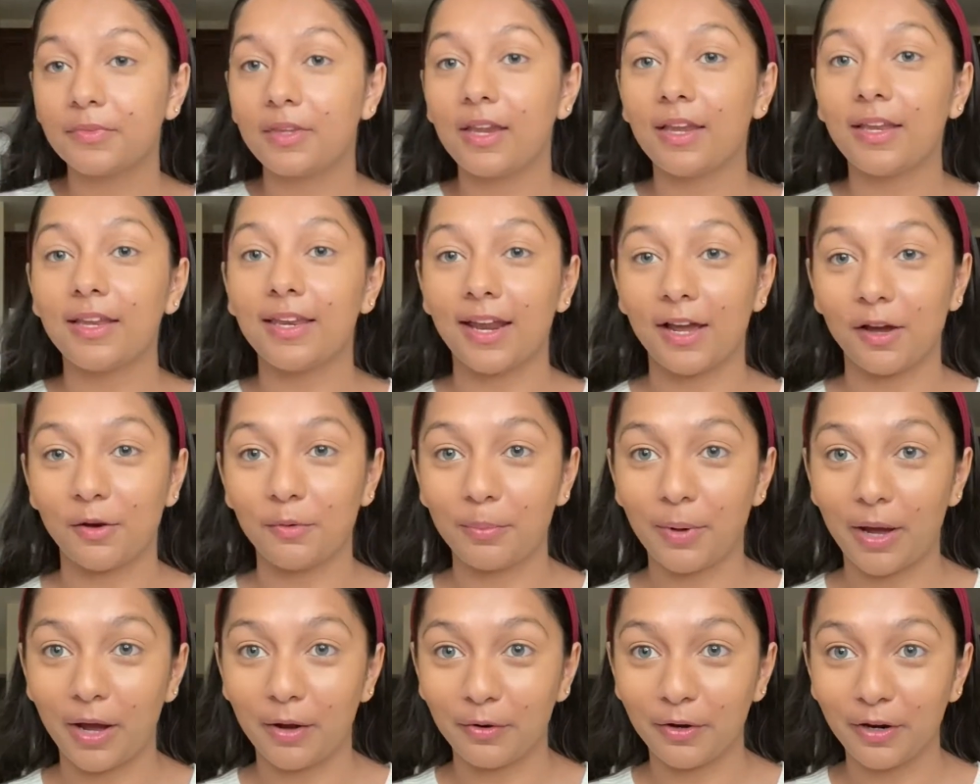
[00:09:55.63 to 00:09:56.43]
now
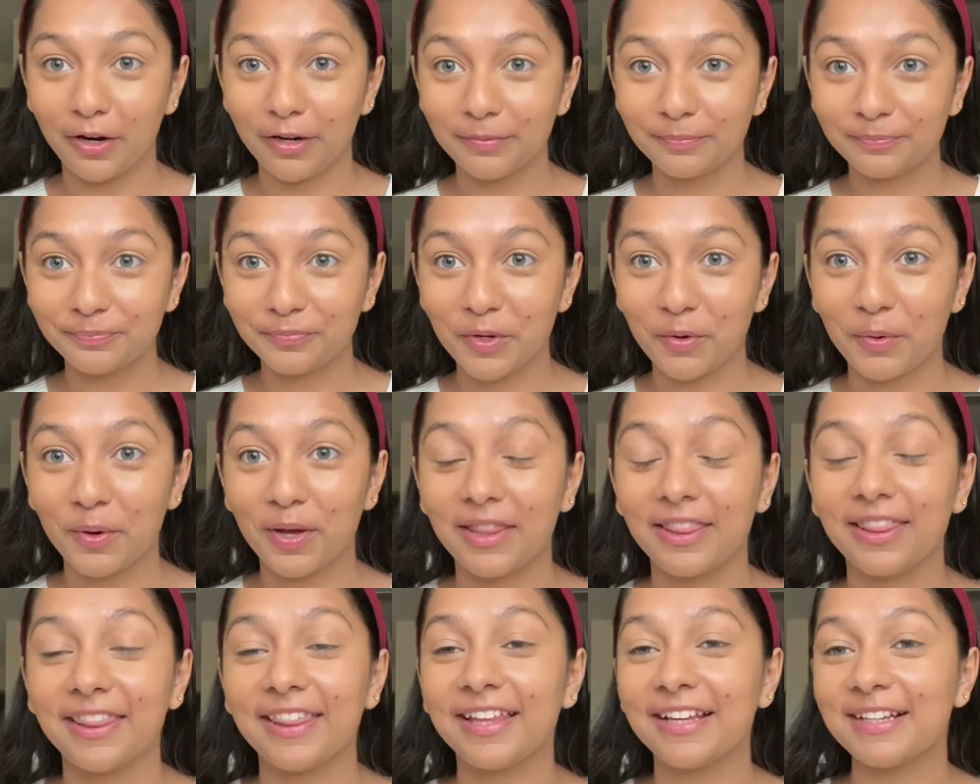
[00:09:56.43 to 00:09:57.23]
powder.
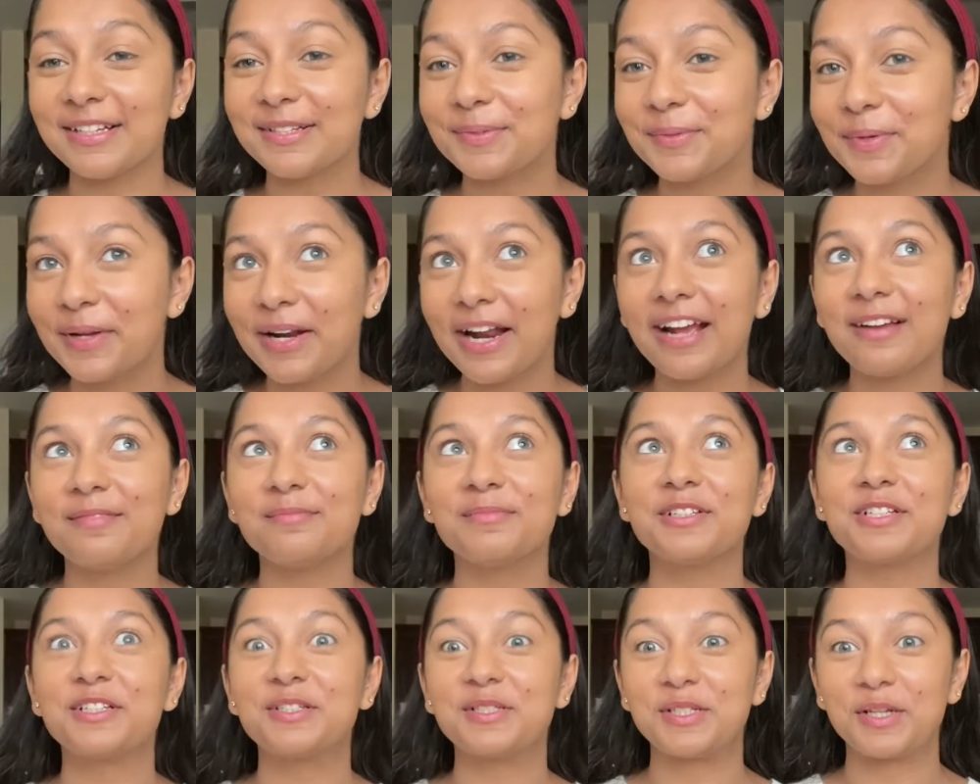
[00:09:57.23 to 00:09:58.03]
Okay, this one I'm
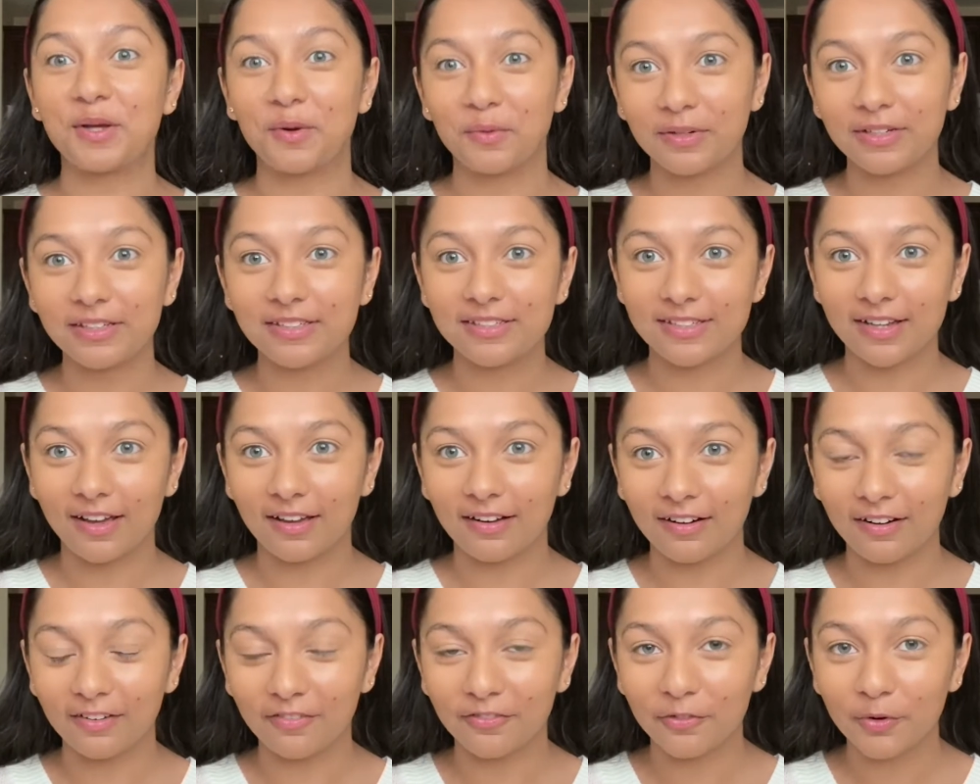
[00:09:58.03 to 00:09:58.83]
so
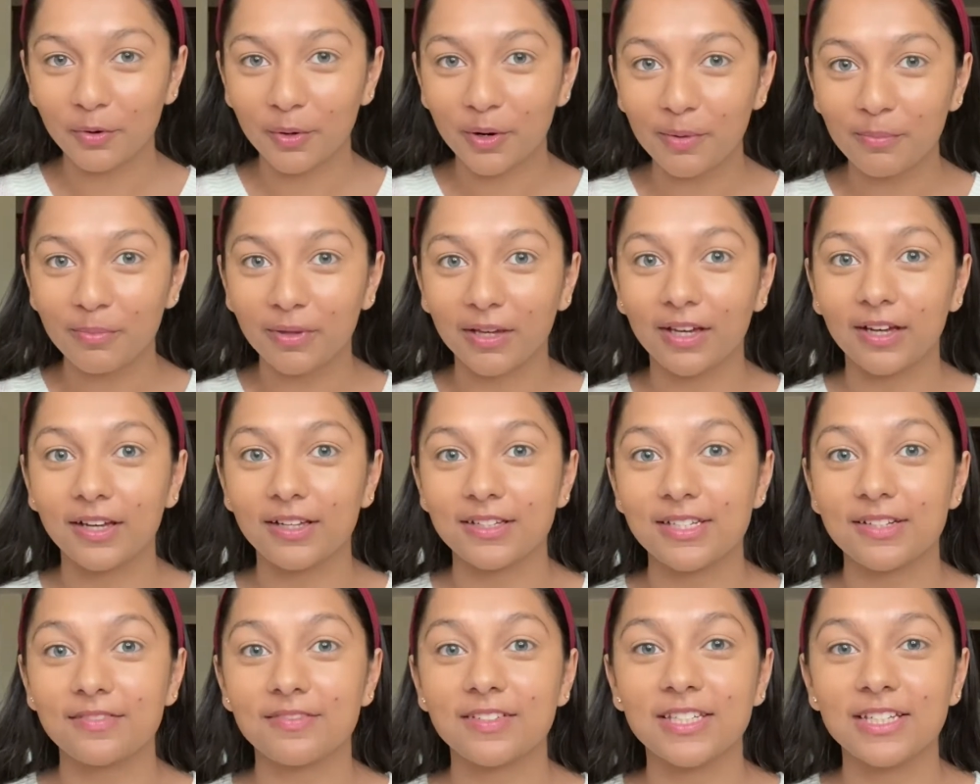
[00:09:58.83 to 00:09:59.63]
excited for because
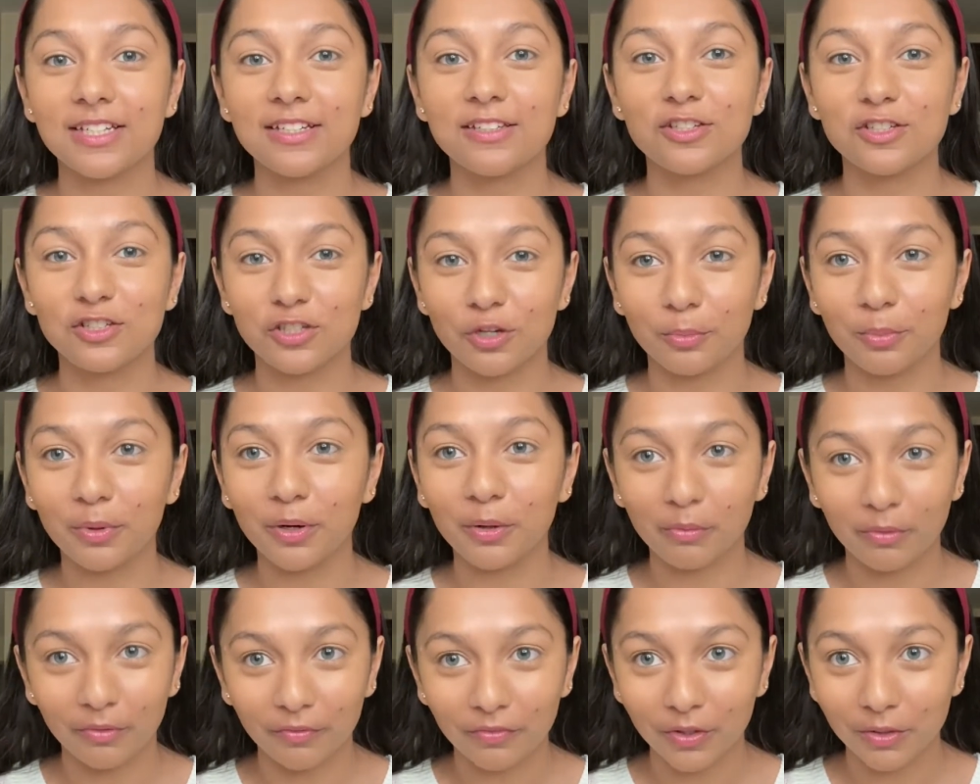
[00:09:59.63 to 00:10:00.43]
I've seen so many
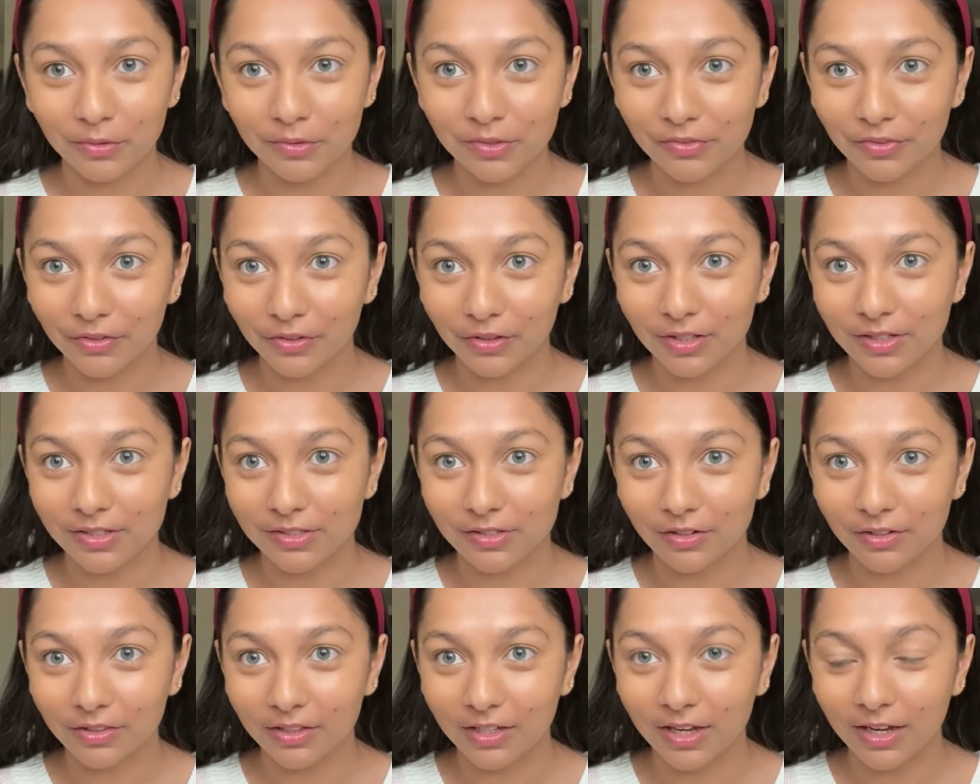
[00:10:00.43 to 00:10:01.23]
reviews for this
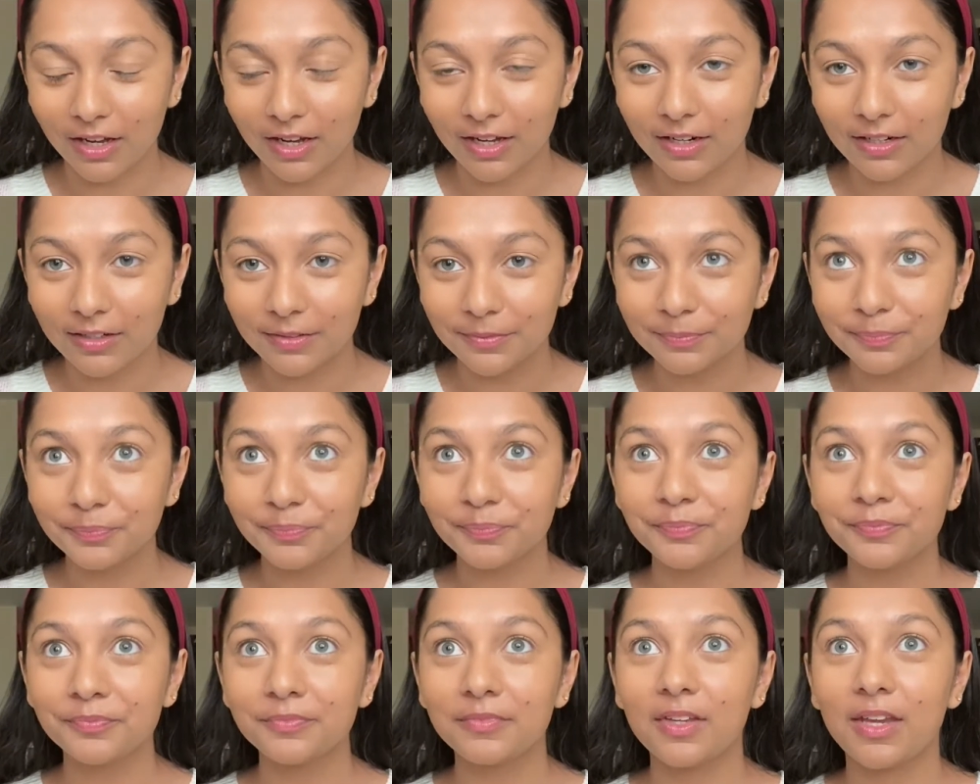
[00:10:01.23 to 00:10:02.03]
online,
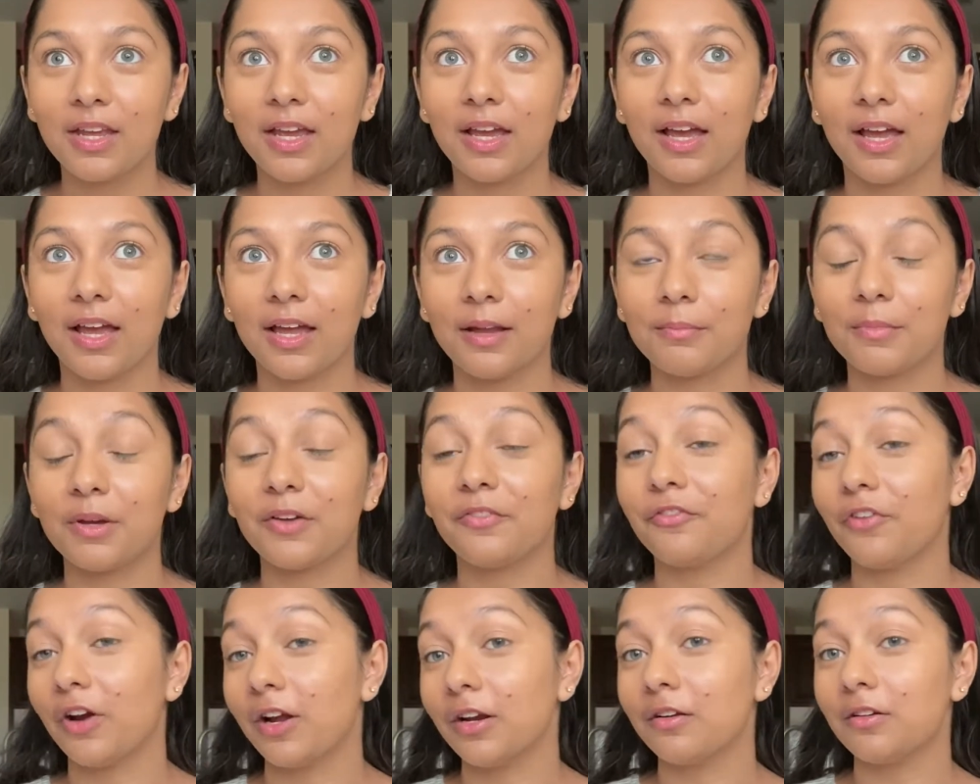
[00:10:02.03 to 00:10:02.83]
And my
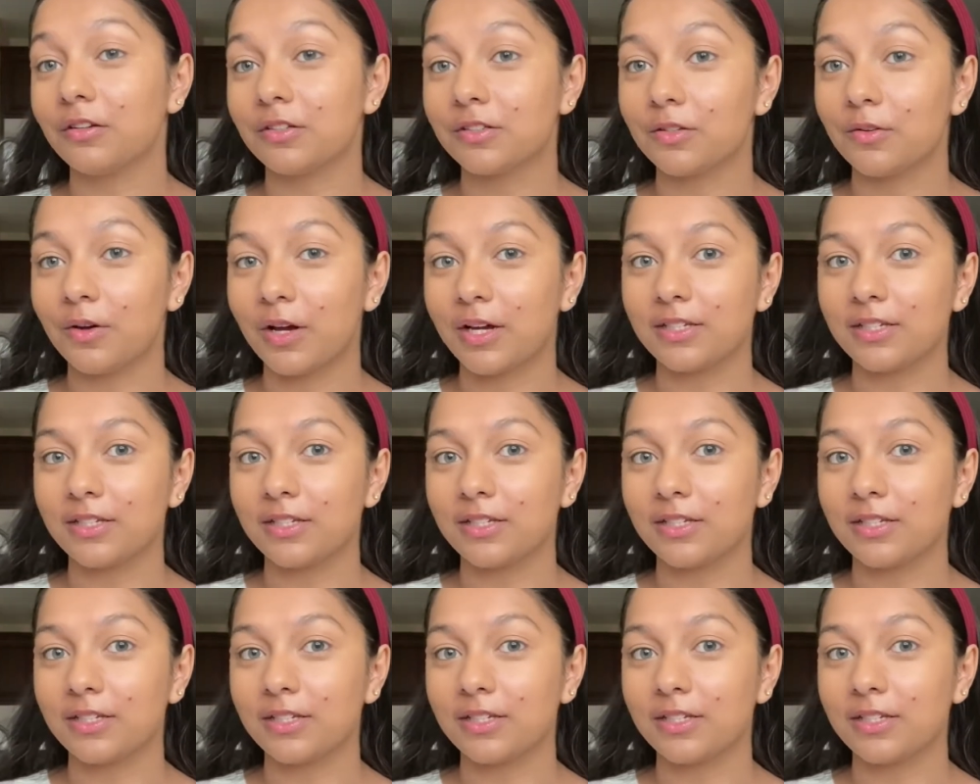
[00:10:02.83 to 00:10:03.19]
friend also has